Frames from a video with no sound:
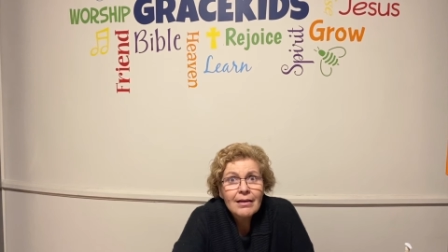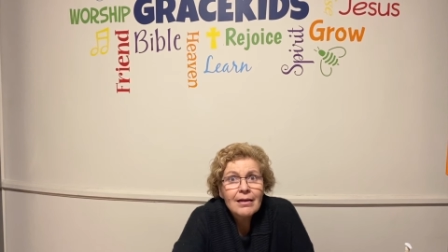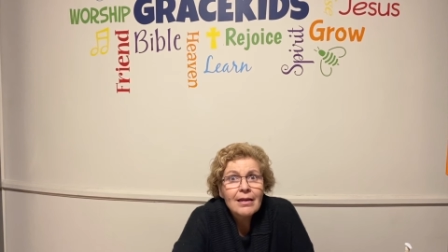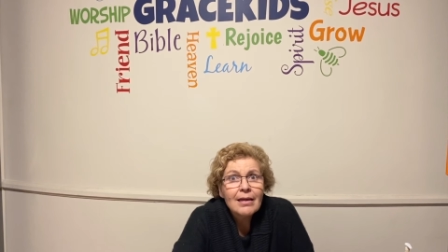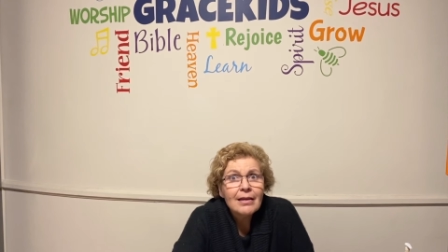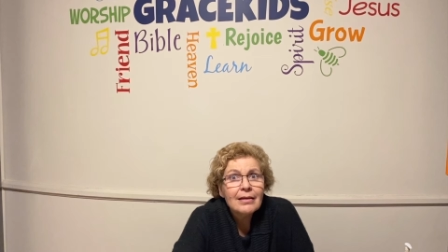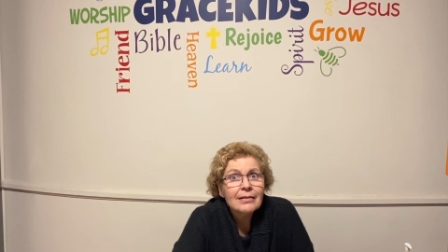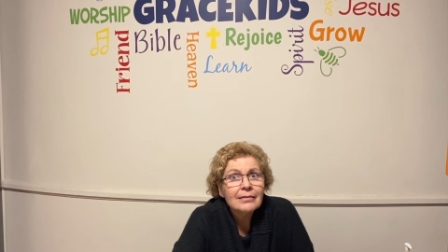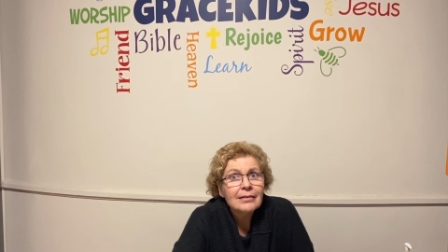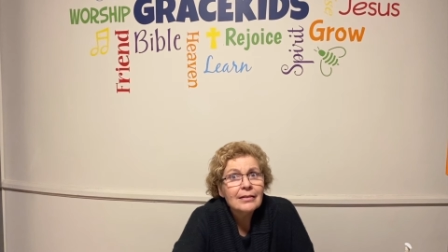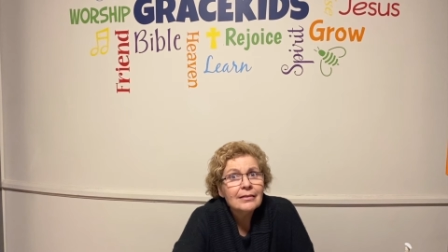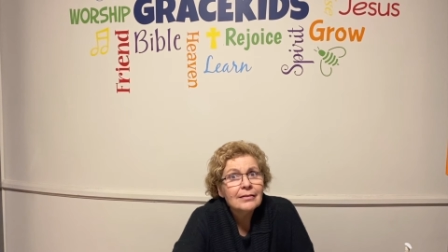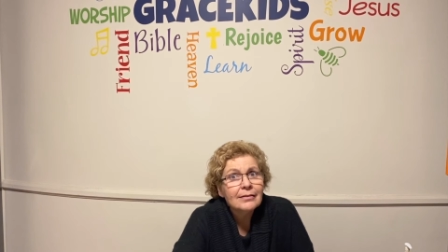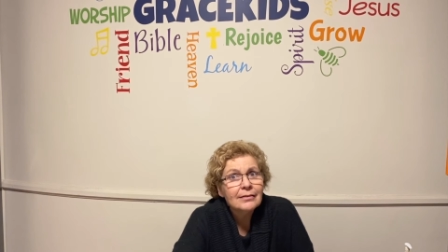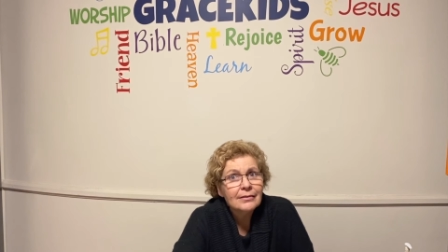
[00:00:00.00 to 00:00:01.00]
is his
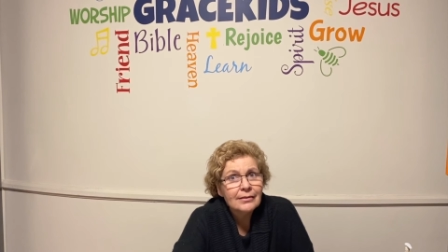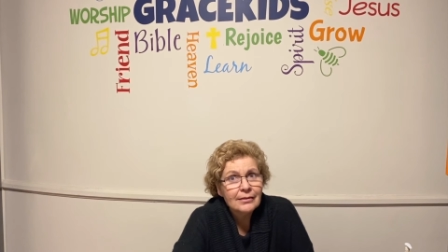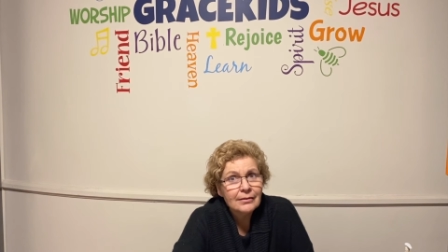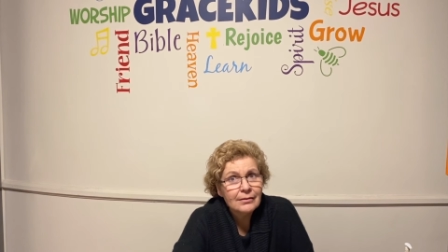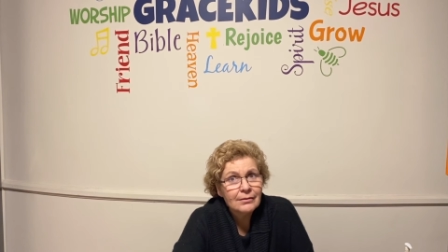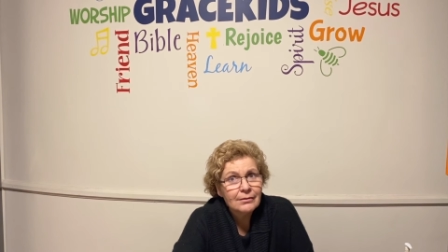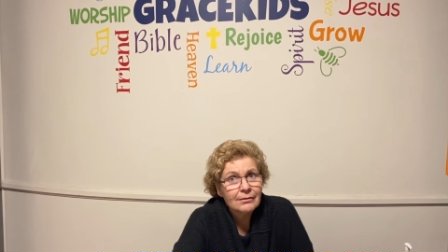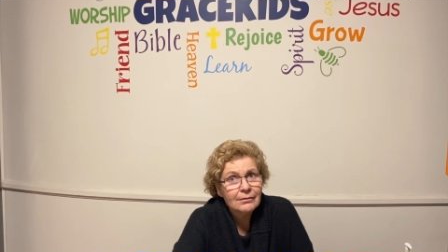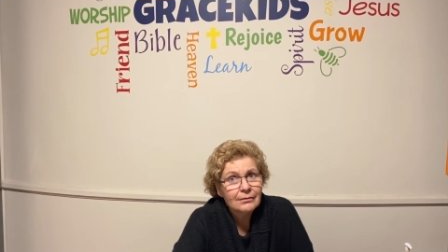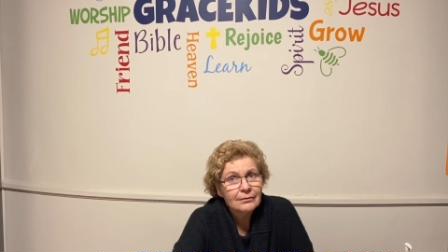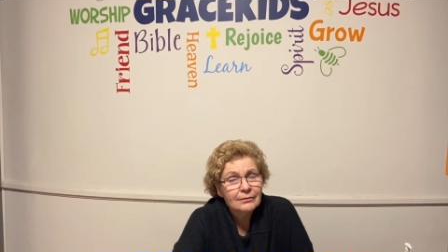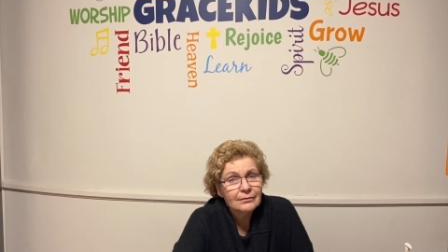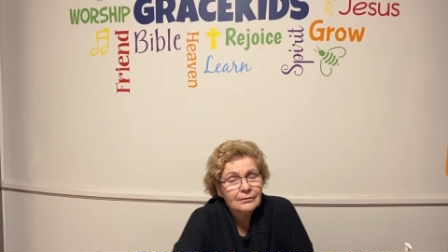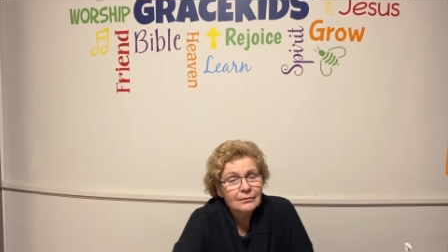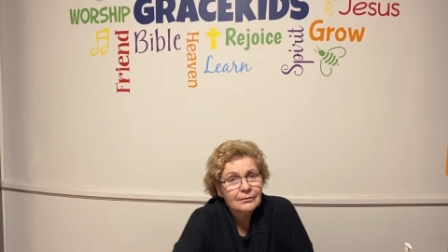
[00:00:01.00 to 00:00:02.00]
sister.
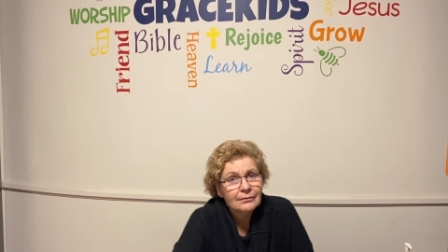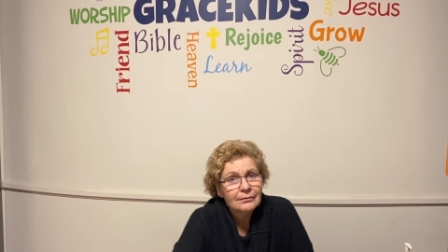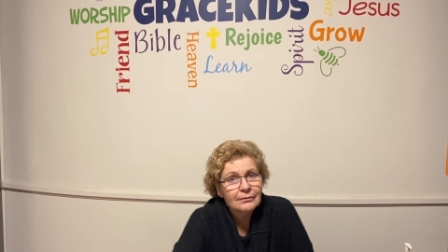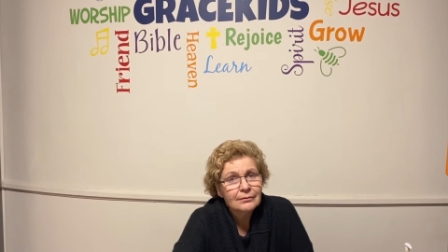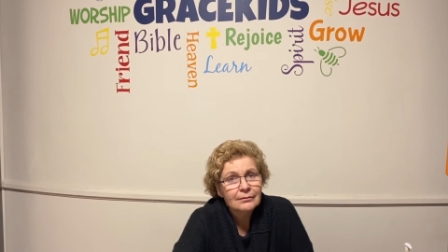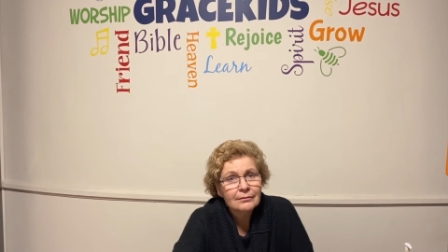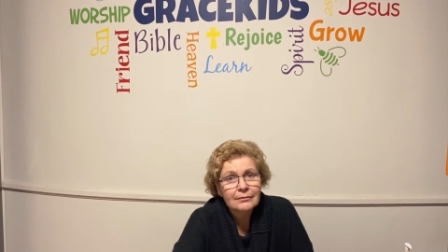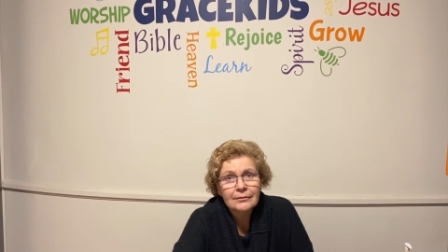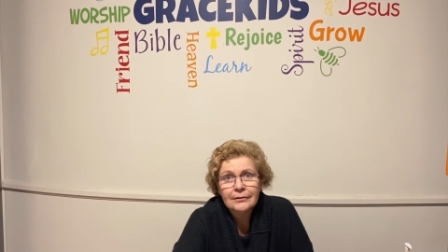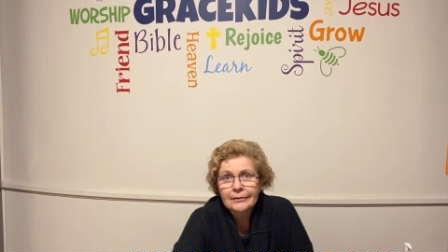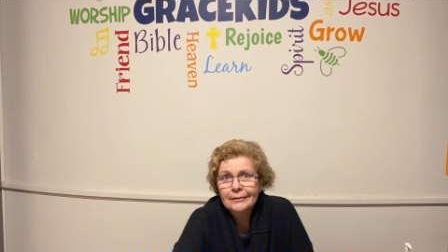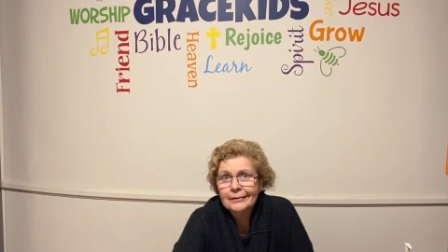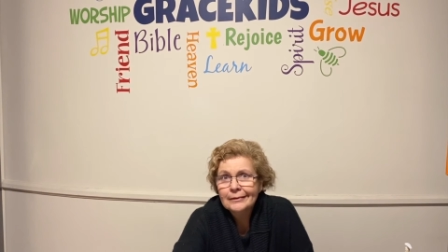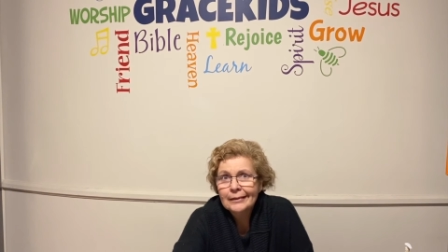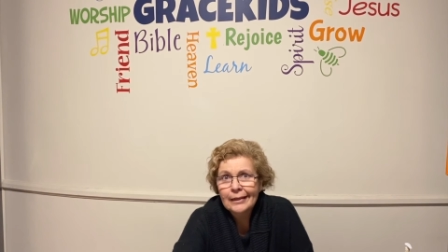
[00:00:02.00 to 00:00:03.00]

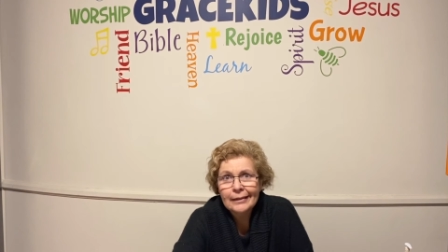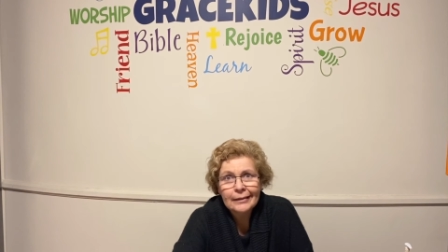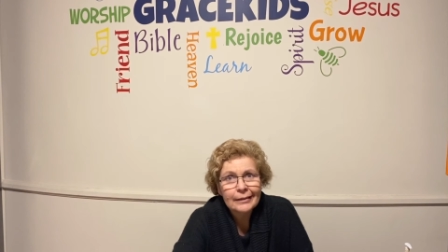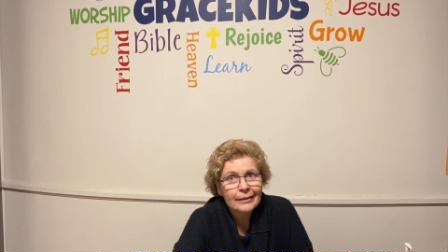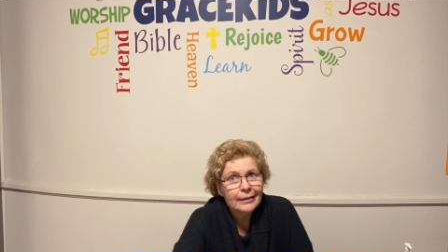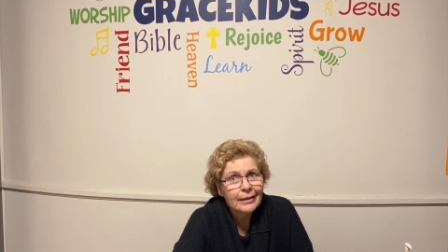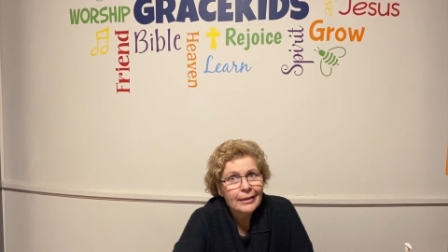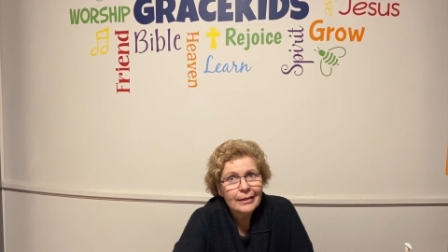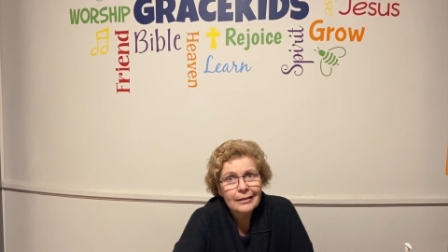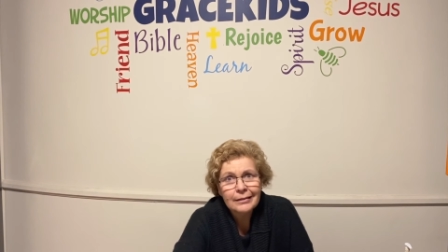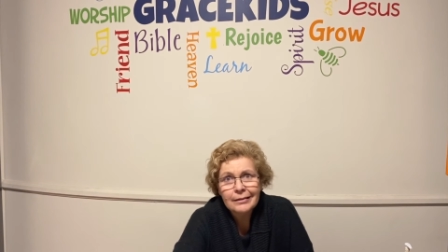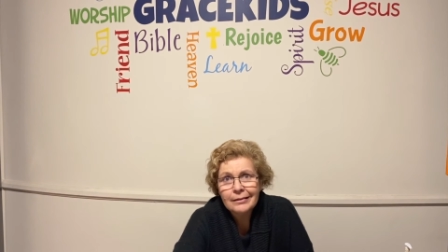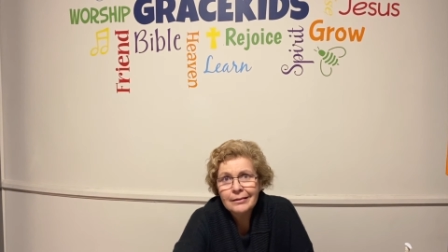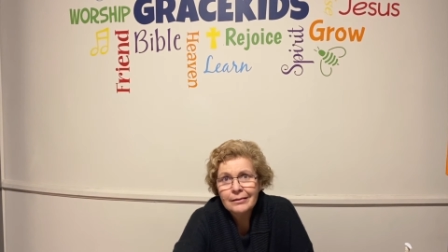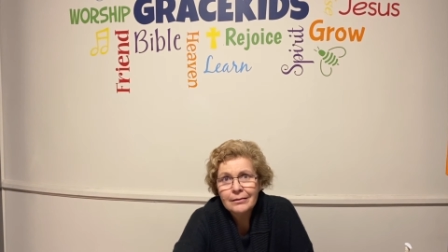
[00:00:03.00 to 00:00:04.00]
Not a good thing to
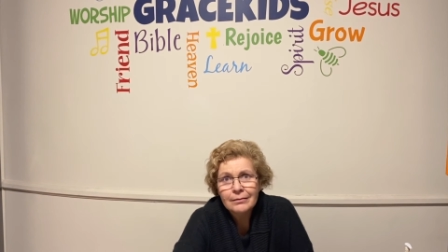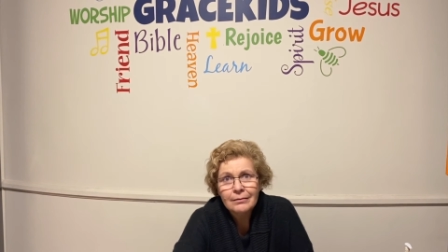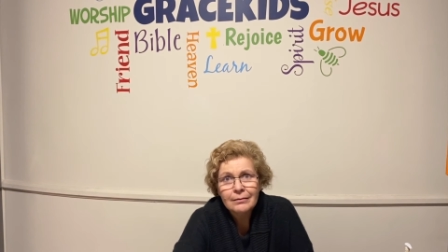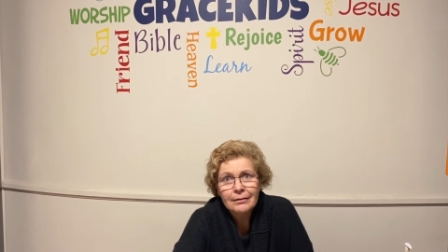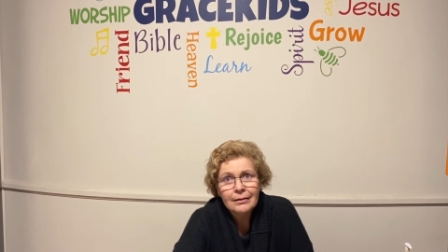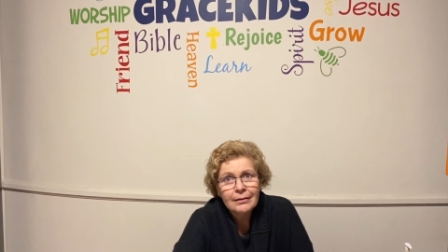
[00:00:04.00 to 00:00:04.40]
do.